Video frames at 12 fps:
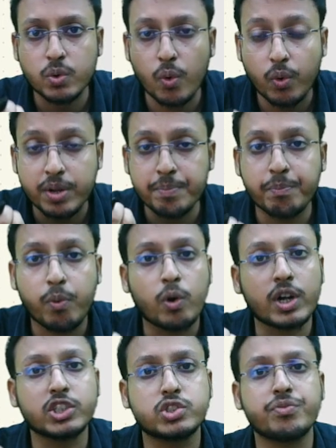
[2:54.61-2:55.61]
core
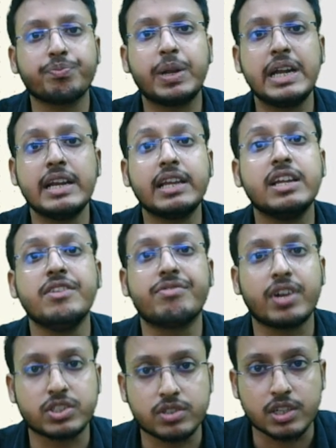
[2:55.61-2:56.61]
importance of building
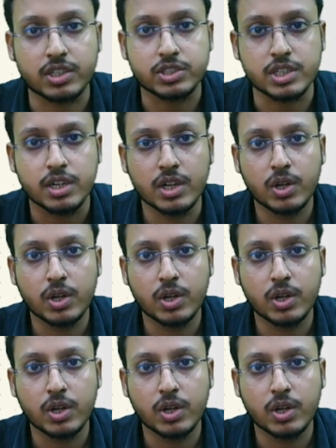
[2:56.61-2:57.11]
infrastructure.